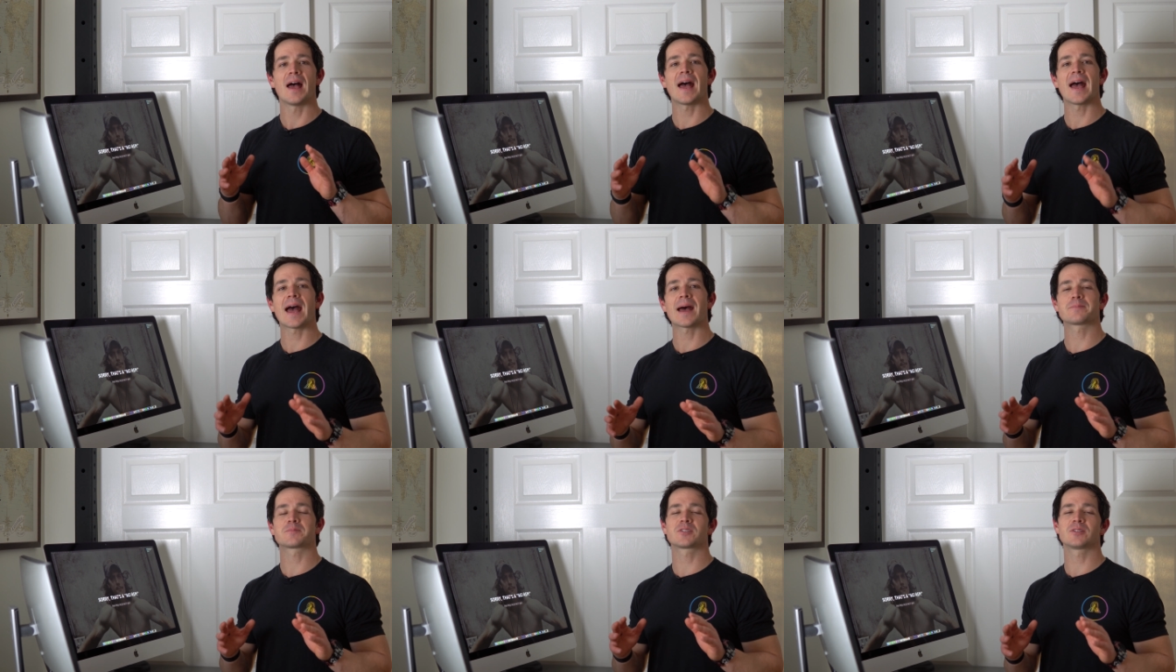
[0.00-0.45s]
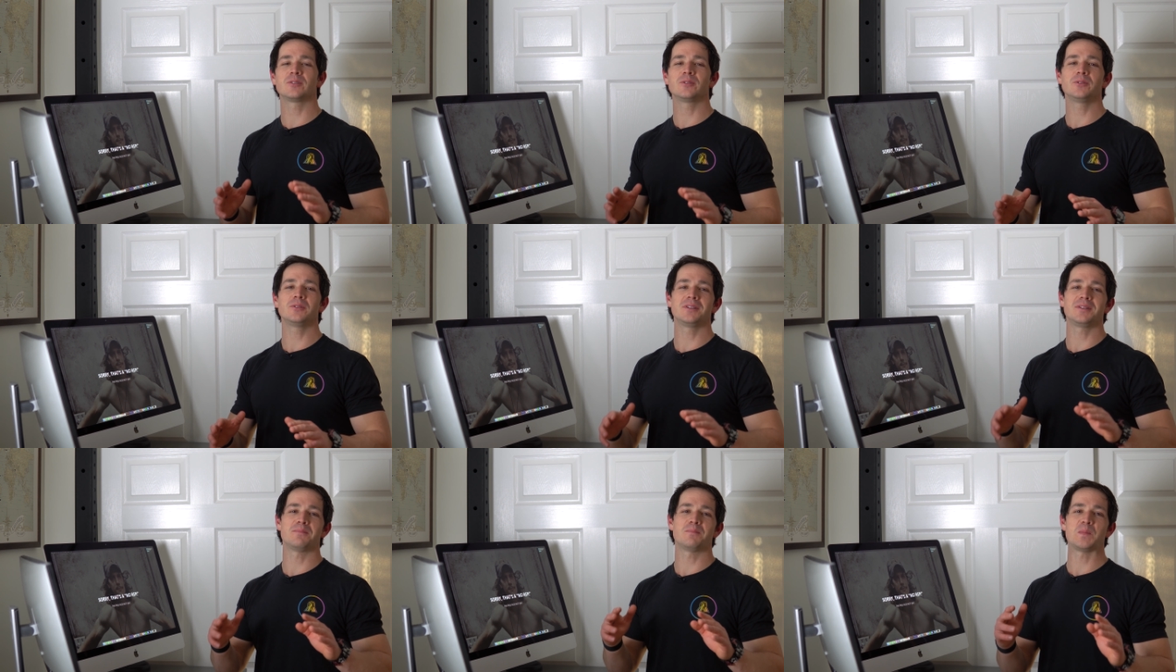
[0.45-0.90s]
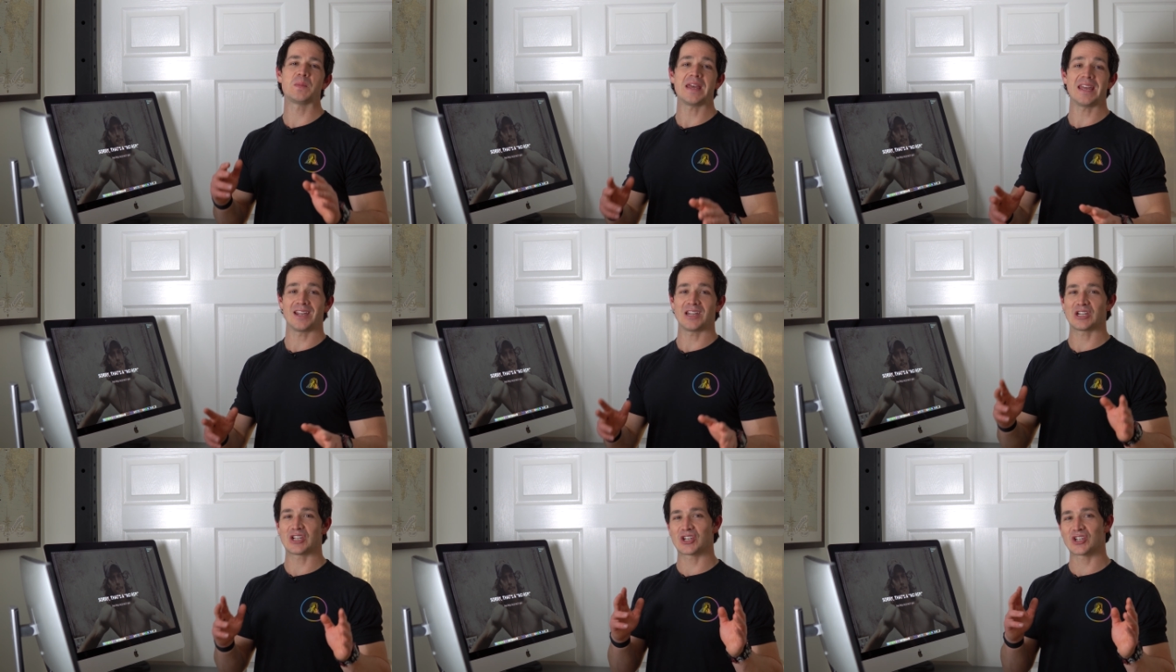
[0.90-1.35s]
absolutely
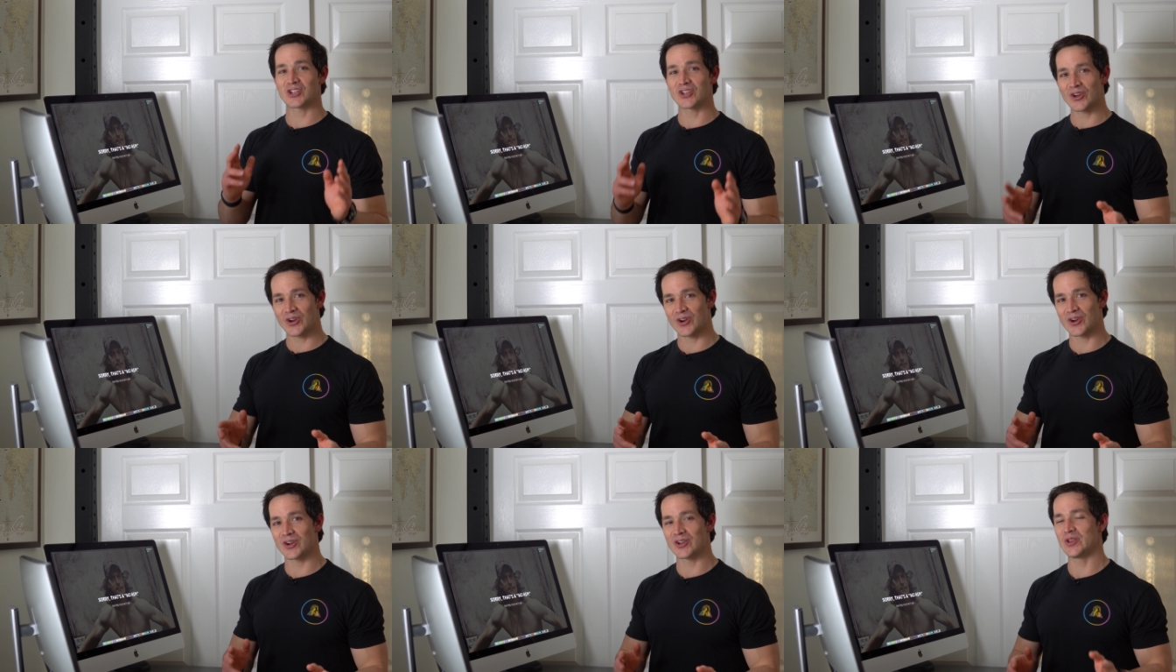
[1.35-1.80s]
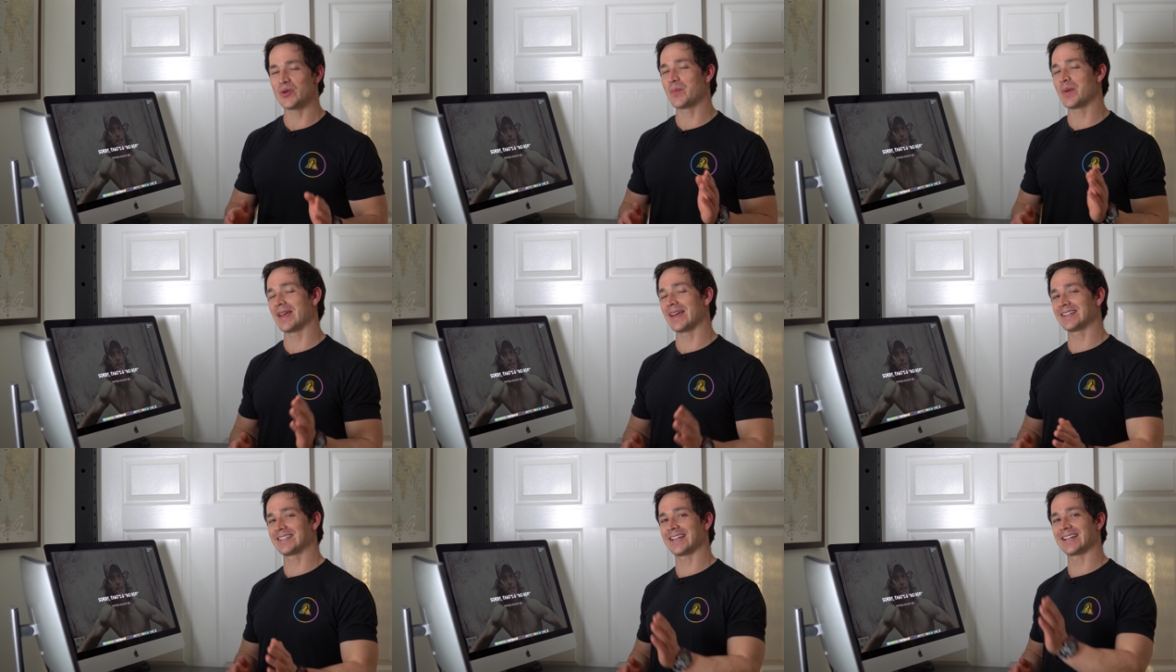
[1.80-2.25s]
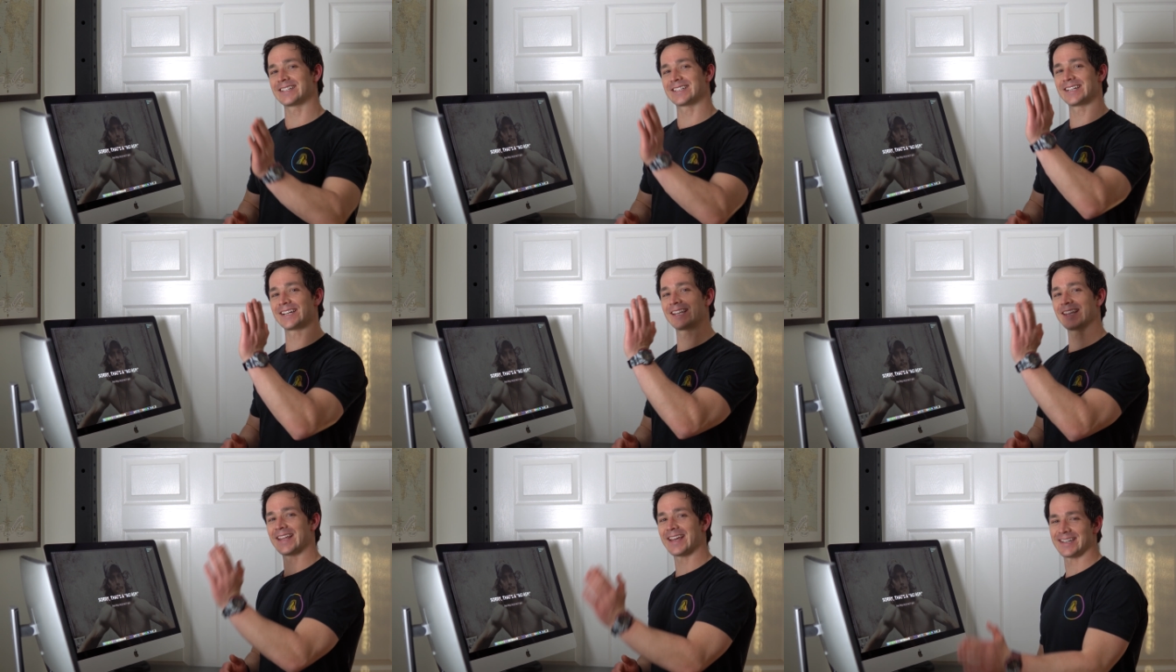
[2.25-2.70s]
make sure you pay
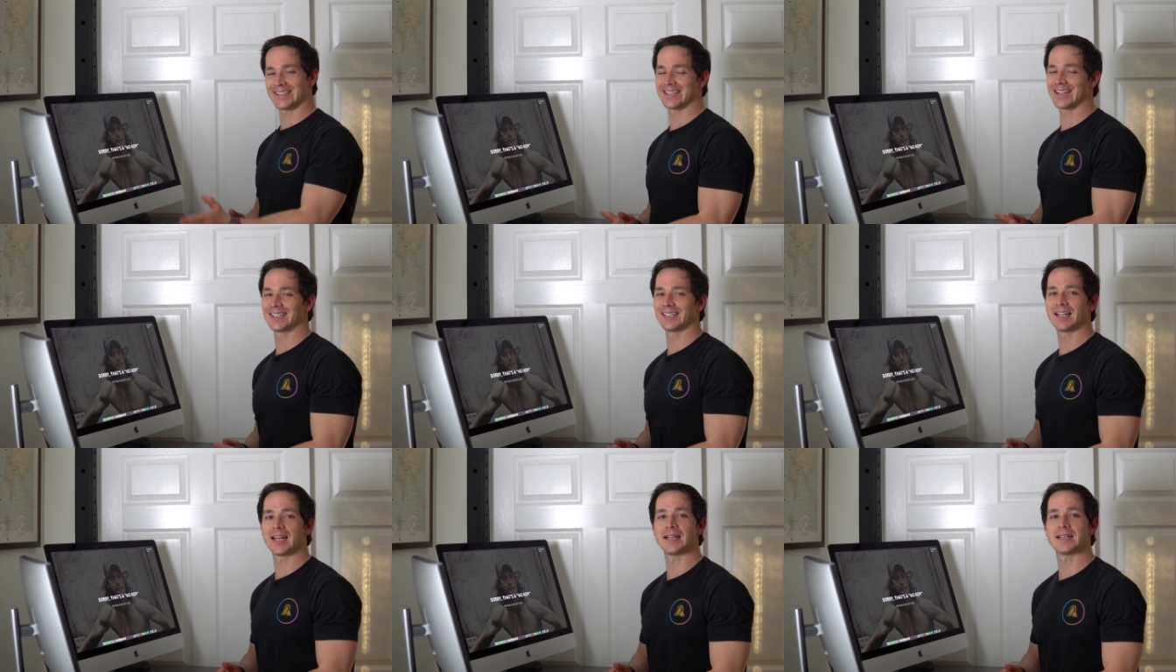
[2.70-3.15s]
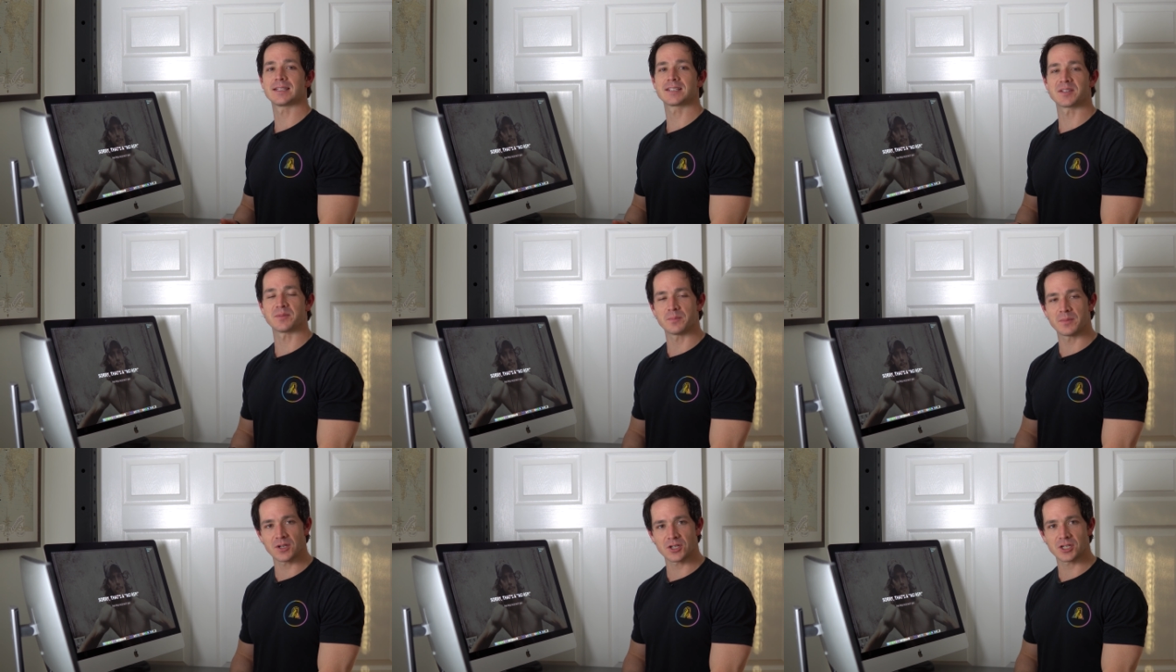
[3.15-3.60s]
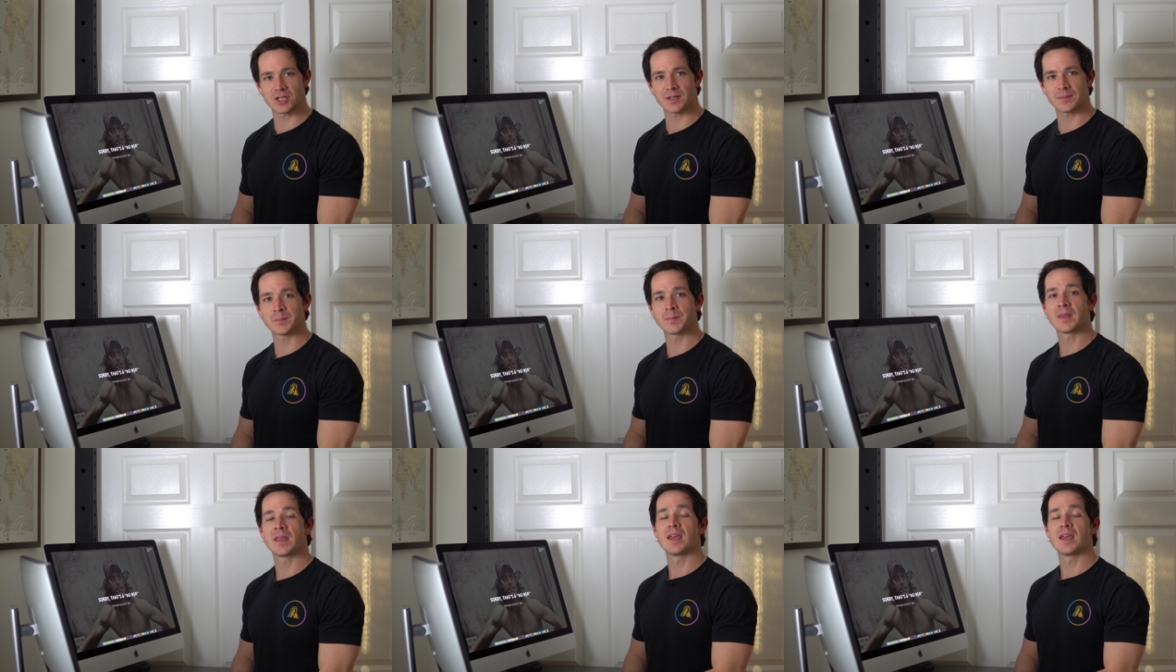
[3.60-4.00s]
attention to that deadline and submission,